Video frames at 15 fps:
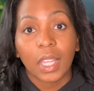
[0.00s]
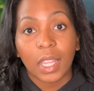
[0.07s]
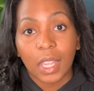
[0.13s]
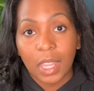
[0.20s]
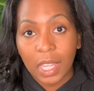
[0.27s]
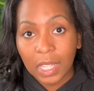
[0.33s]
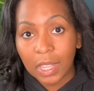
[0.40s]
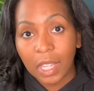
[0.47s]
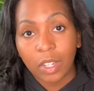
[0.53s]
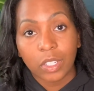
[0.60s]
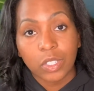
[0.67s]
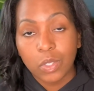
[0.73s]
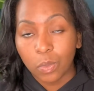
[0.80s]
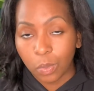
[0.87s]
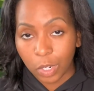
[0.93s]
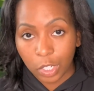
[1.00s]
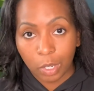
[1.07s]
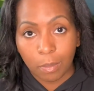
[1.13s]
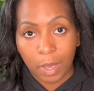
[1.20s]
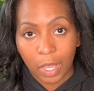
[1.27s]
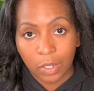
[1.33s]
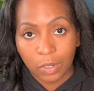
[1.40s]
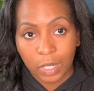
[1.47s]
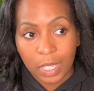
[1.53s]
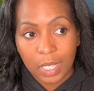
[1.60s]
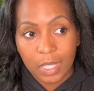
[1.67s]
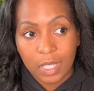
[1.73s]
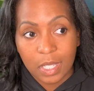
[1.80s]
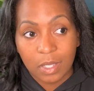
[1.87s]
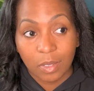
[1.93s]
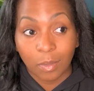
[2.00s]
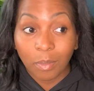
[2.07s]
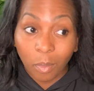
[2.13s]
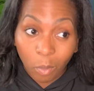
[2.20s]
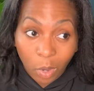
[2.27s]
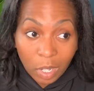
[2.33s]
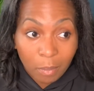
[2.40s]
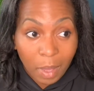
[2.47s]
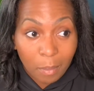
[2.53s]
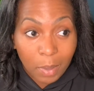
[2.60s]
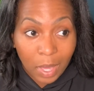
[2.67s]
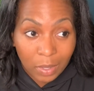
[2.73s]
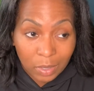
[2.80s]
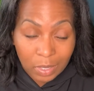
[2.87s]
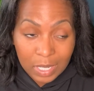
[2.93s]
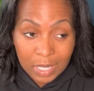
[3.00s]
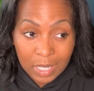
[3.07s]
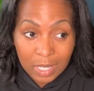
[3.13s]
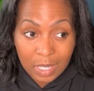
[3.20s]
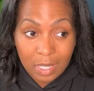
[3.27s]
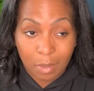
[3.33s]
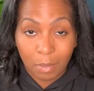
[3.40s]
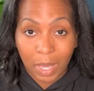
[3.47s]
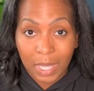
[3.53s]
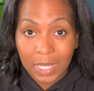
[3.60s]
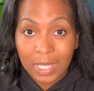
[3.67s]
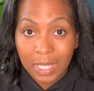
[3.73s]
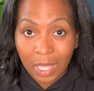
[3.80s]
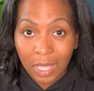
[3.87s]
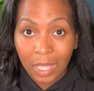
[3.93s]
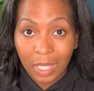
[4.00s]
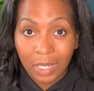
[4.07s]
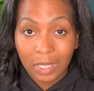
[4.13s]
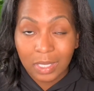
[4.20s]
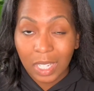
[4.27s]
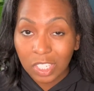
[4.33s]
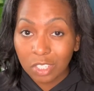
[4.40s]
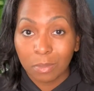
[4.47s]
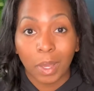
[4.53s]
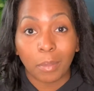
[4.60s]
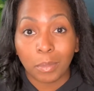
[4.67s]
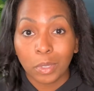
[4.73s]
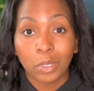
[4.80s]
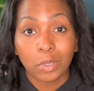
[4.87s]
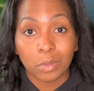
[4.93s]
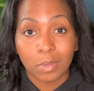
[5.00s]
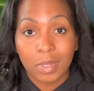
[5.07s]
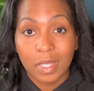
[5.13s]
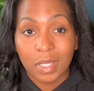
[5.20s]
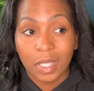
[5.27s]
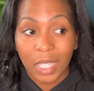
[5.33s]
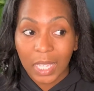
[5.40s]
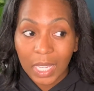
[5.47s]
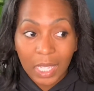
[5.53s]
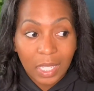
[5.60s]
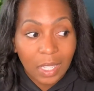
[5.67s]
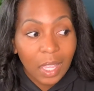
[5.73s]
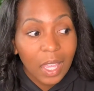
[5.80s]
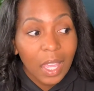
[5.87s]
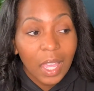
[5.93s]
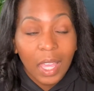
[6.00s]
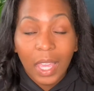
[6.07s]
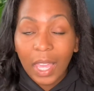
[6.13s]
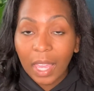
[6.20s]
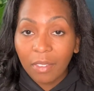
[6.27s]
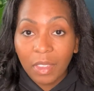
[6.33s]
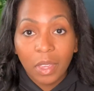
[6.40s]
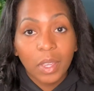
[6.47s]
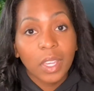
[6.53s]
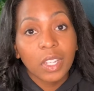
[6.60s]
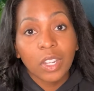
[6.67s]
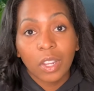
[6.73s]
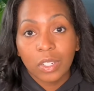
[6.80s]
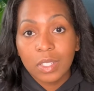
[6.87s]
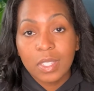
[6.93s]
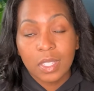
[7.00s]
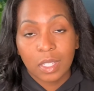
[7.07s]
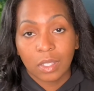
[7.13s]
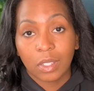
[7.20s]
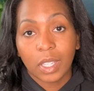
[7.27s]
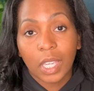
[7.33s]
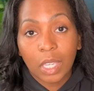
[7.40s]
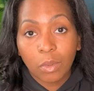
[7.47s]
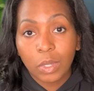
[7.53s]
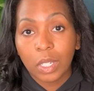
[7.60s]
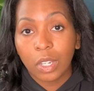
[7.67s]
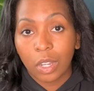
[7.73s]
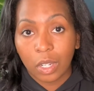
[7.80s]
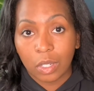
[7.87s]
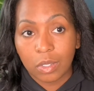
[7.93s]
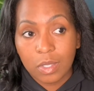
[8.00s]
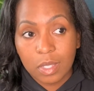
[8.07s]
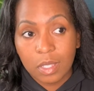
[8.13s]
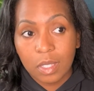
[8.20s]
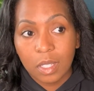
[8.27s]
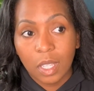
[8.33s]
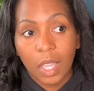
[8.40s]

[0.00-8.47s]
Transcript: Then there's where your boundary is. One of my boundaries is my son touching my boobs. If he could nurse still, he would nurse.